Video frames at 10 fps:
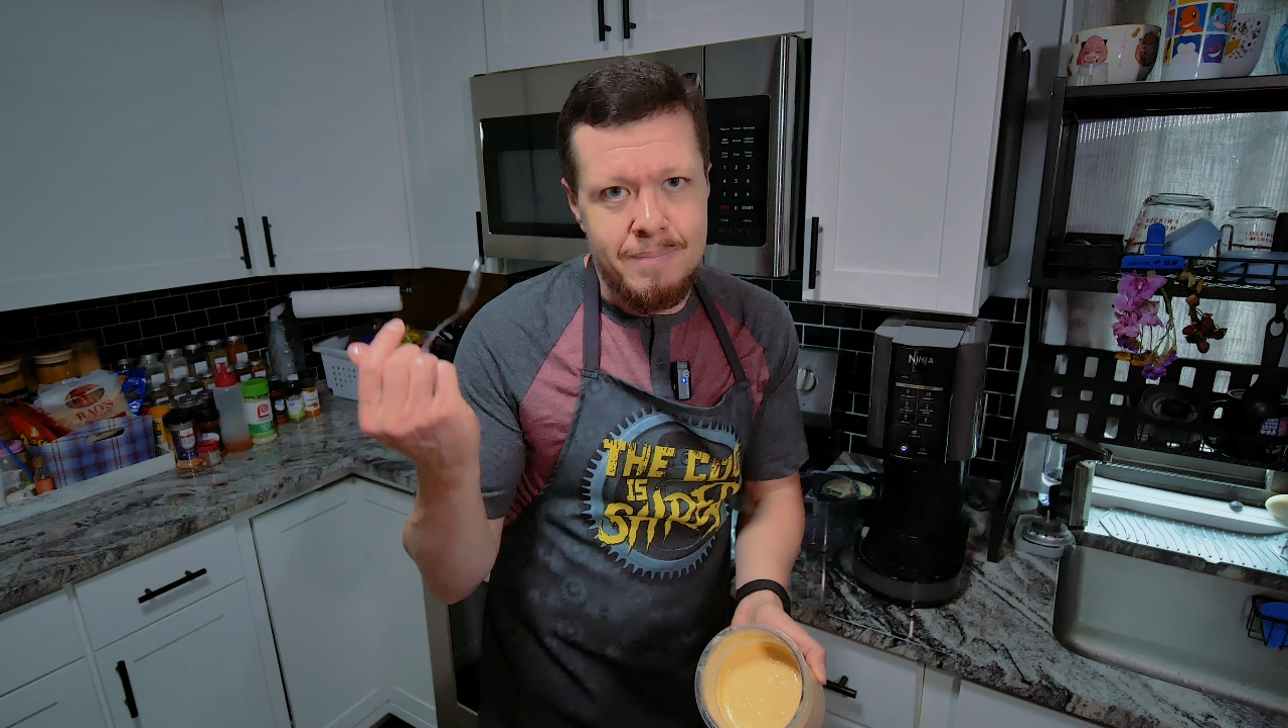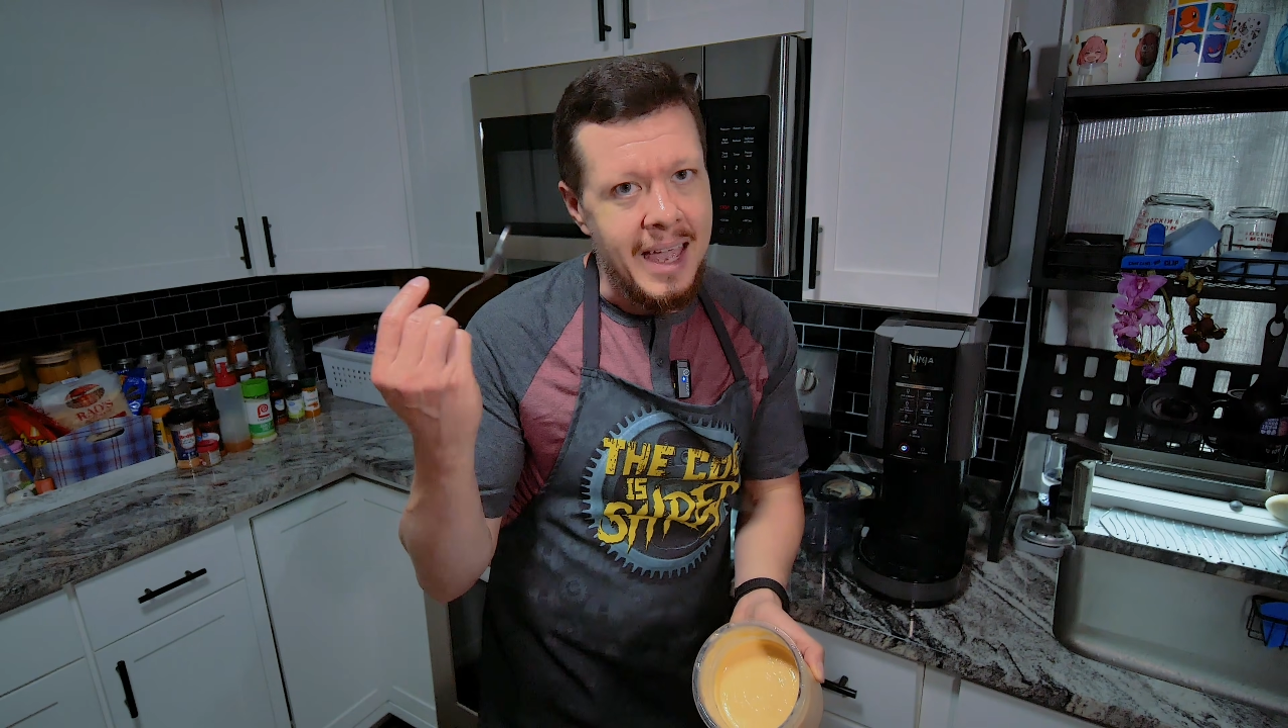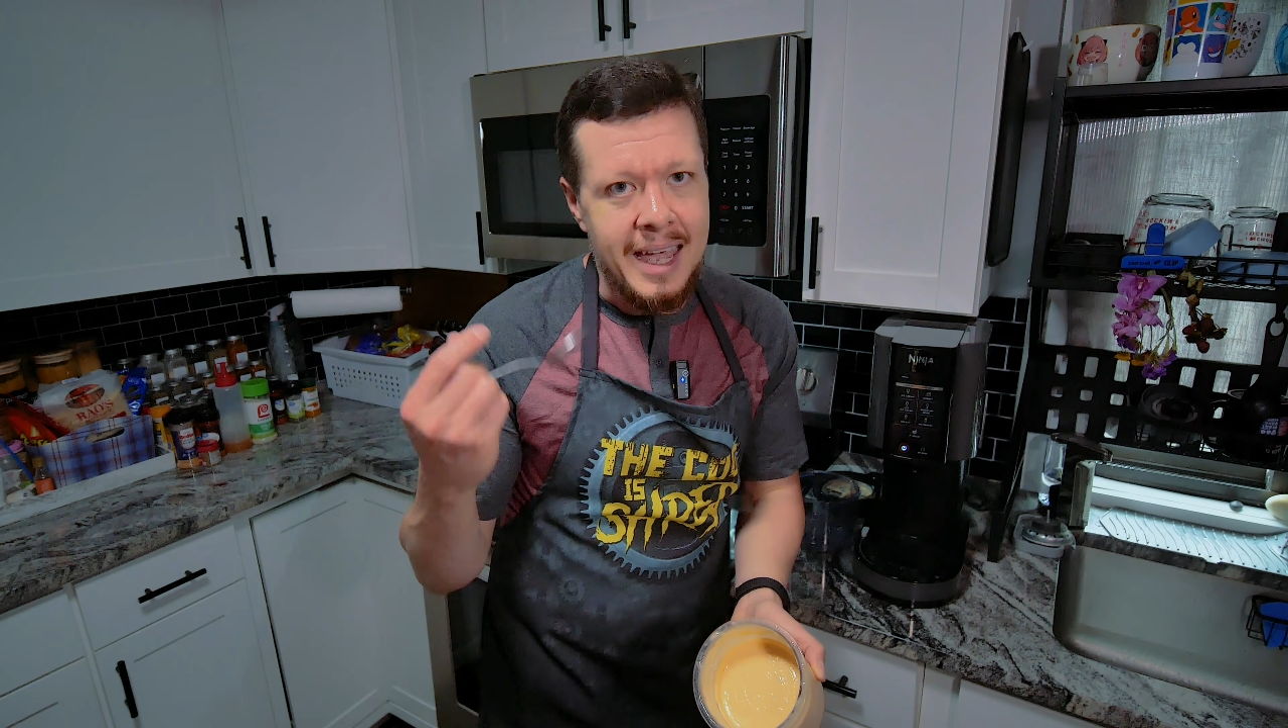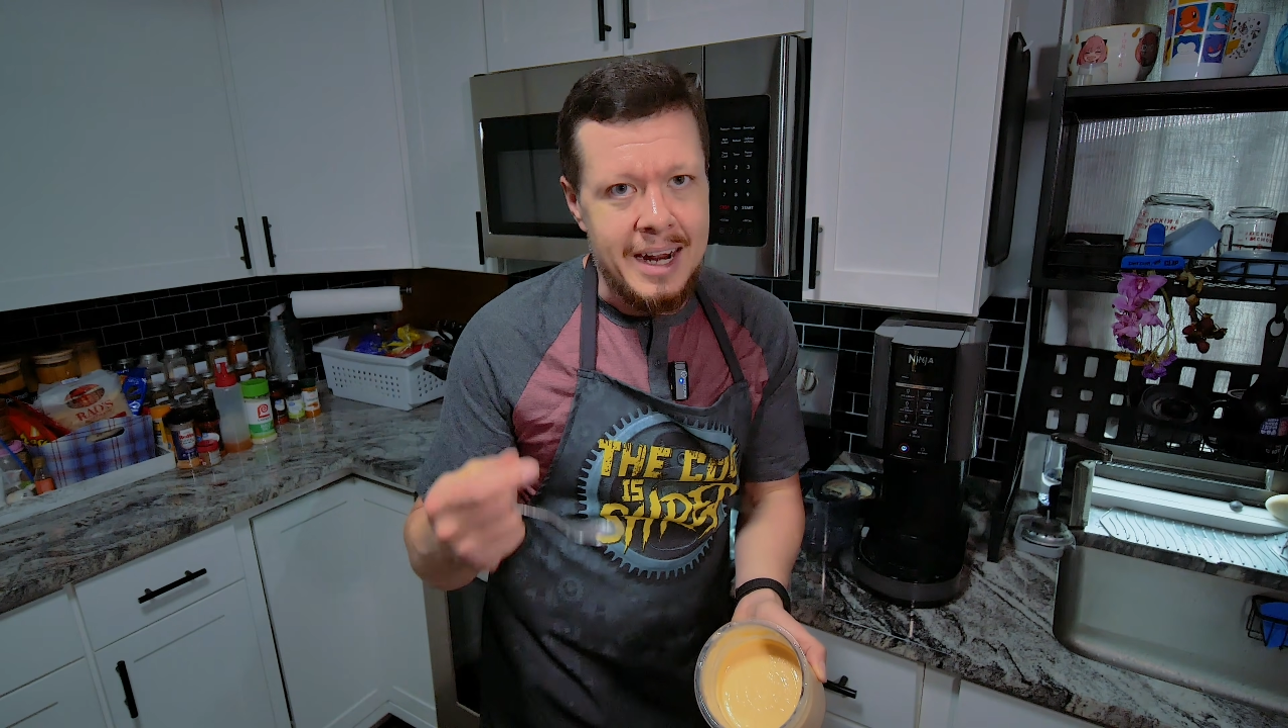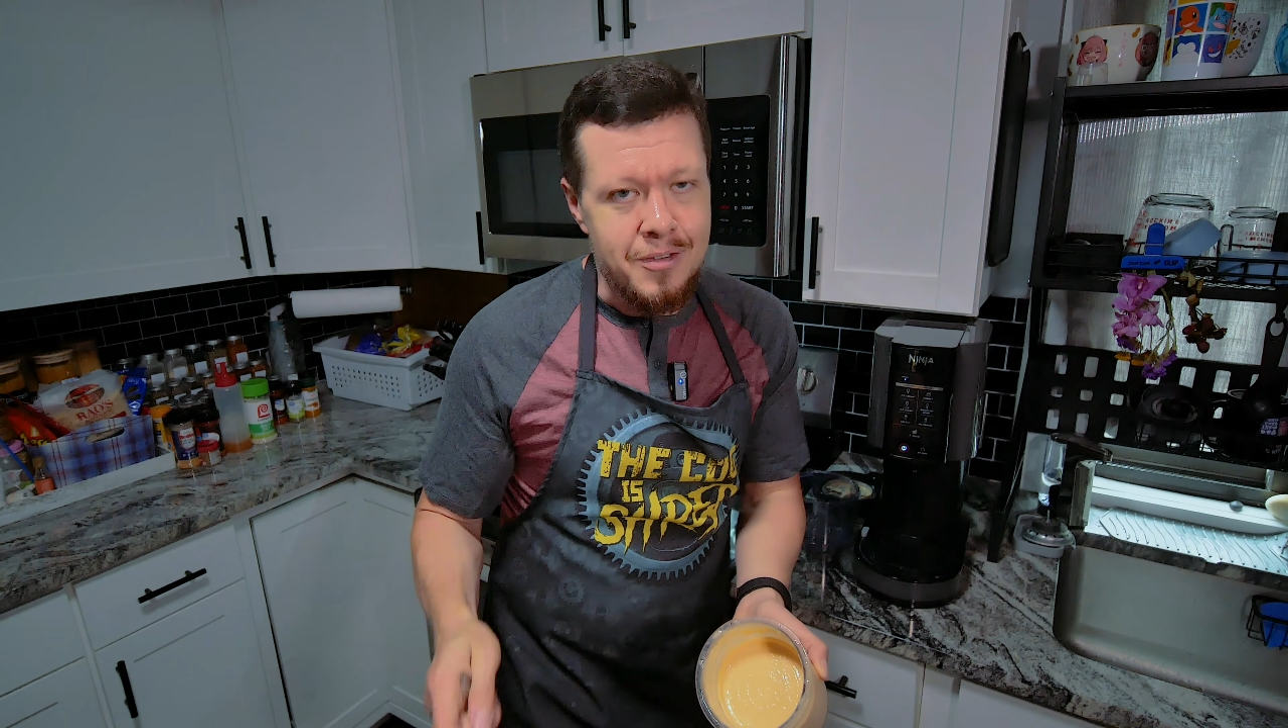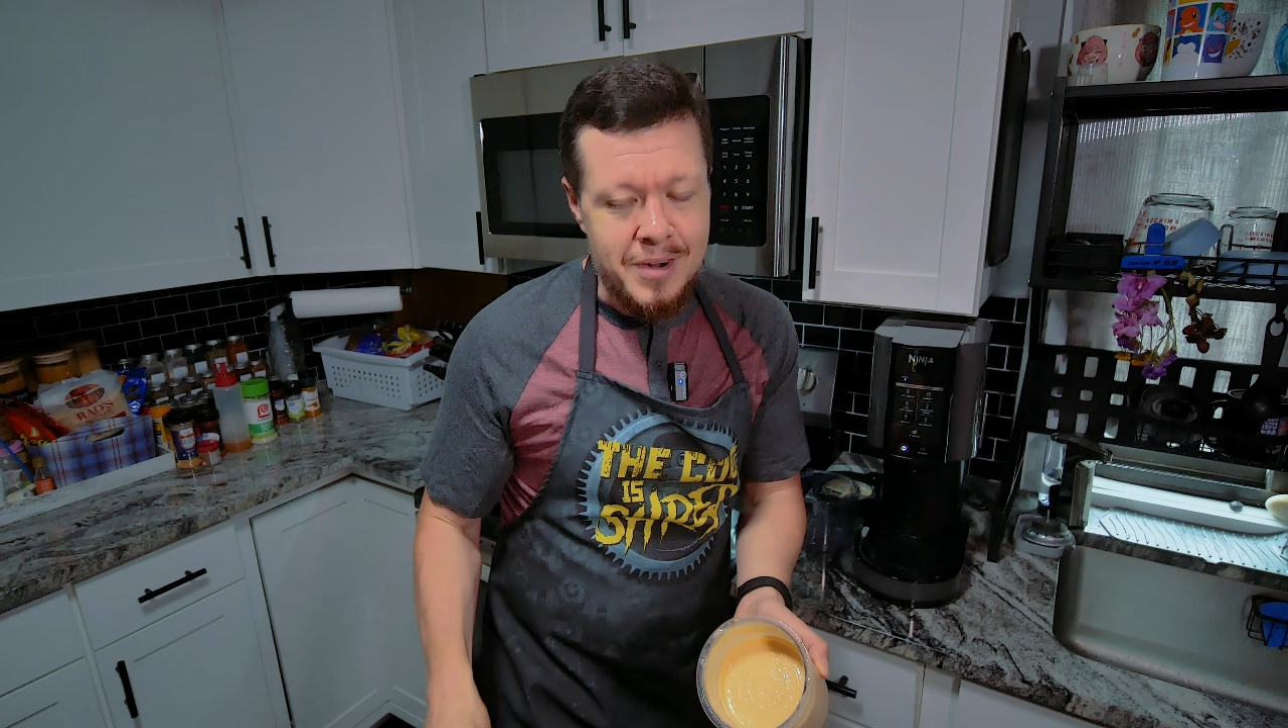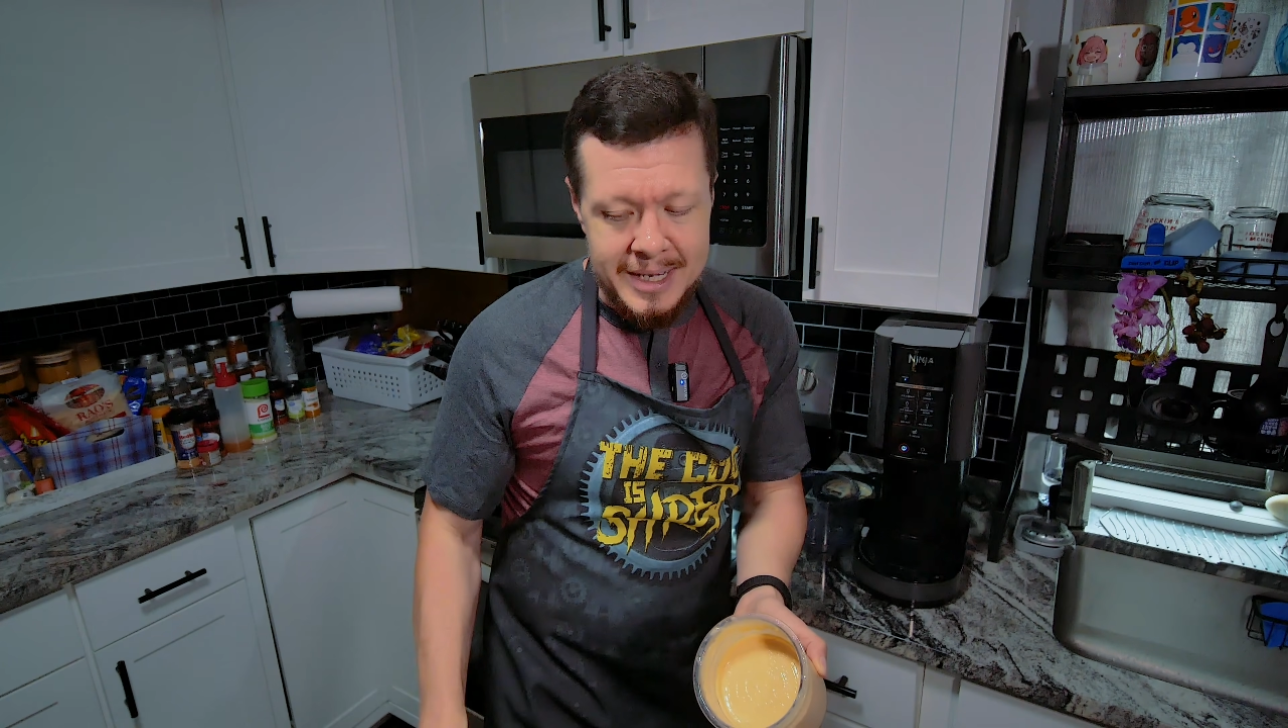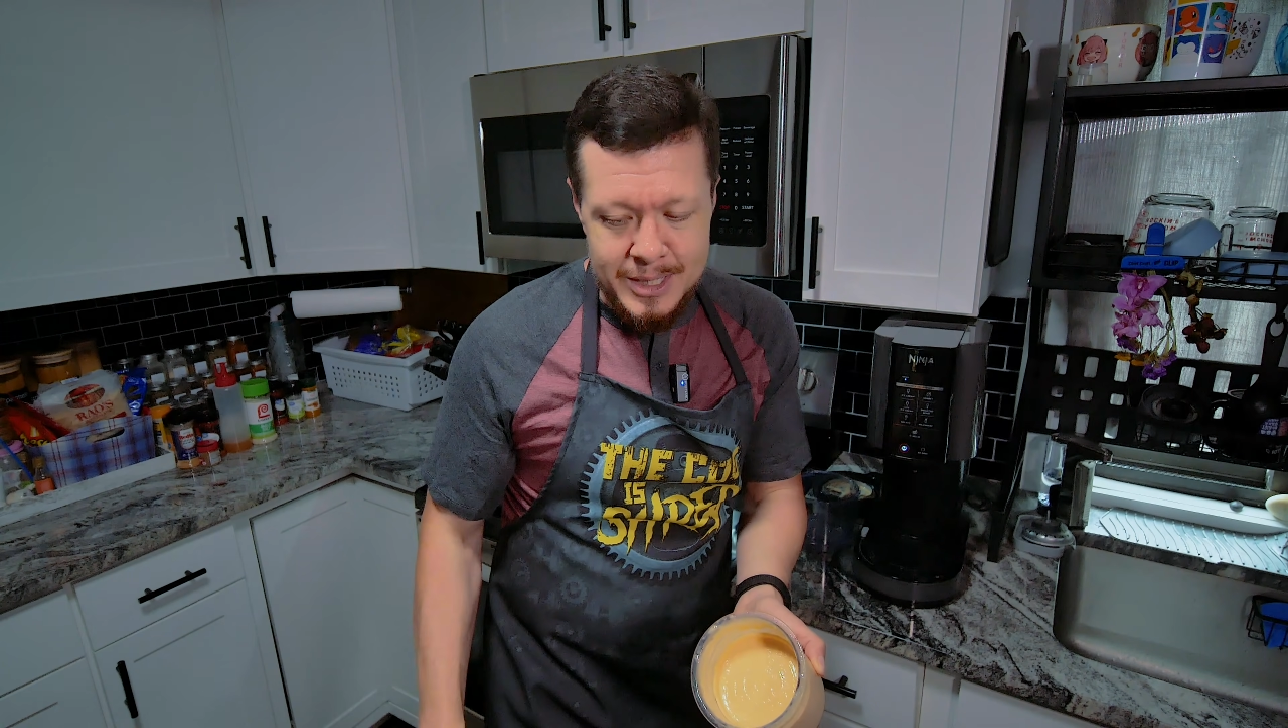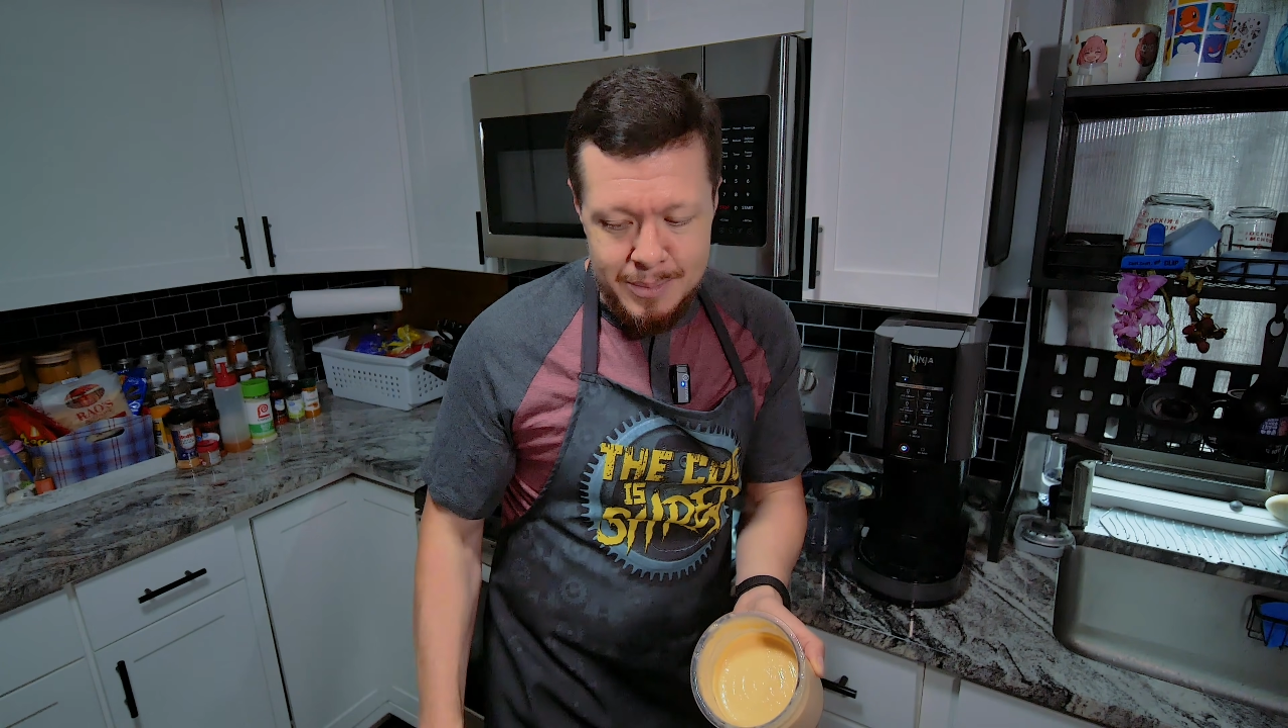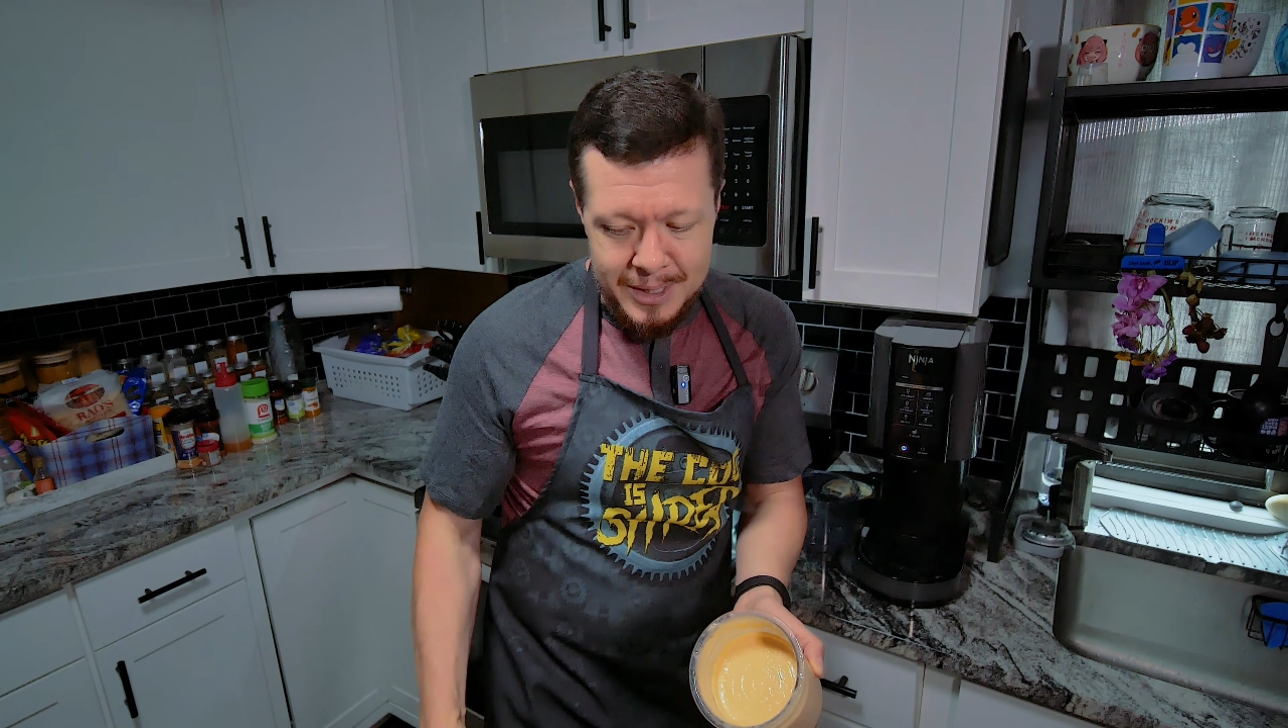I gotta
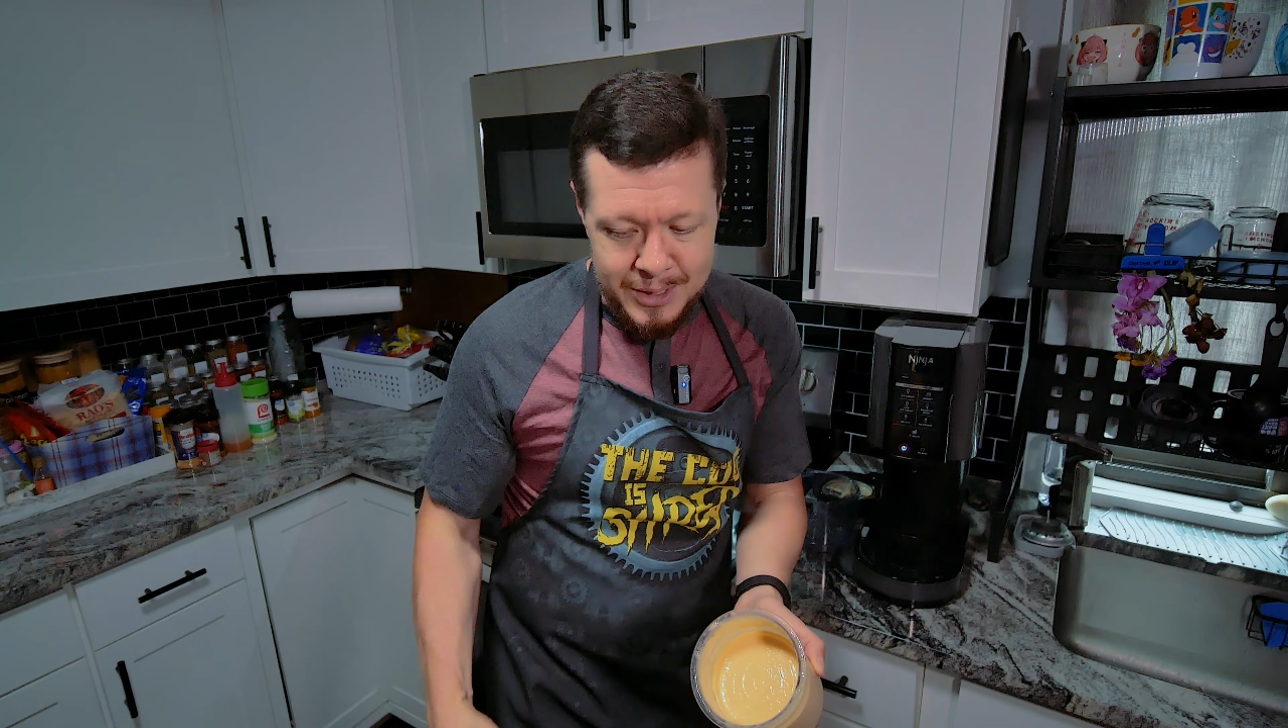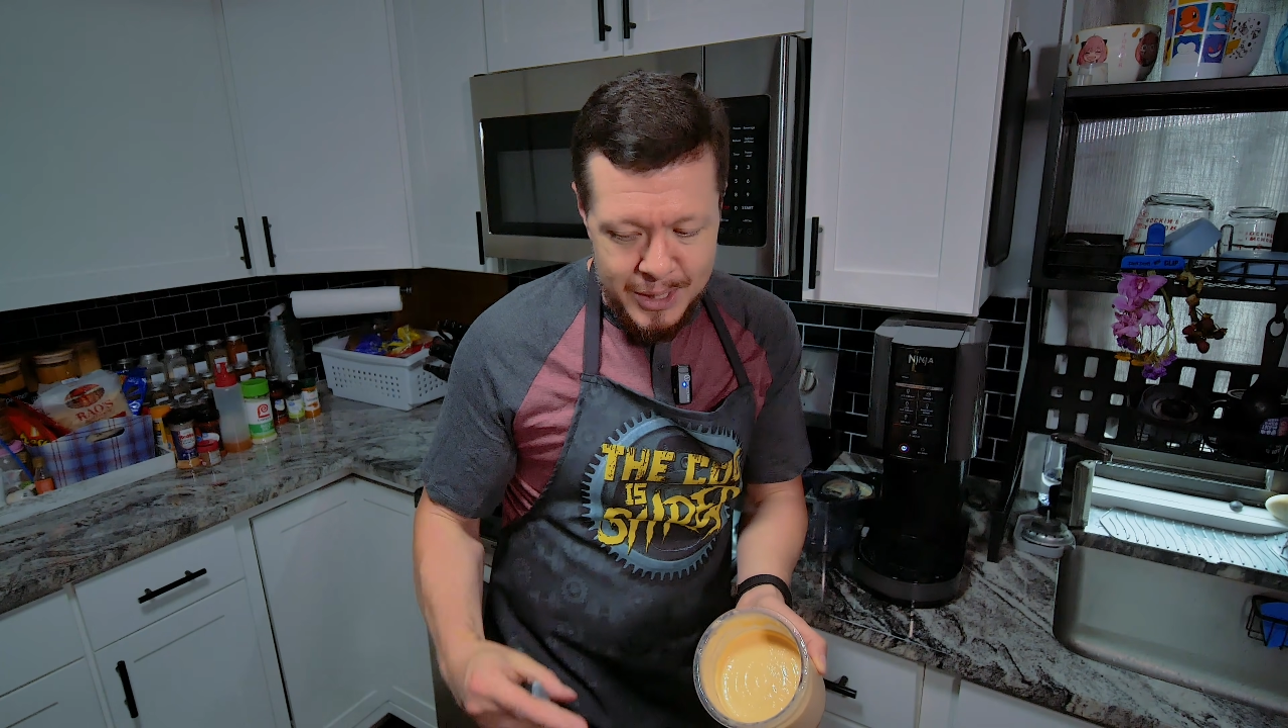try some of this.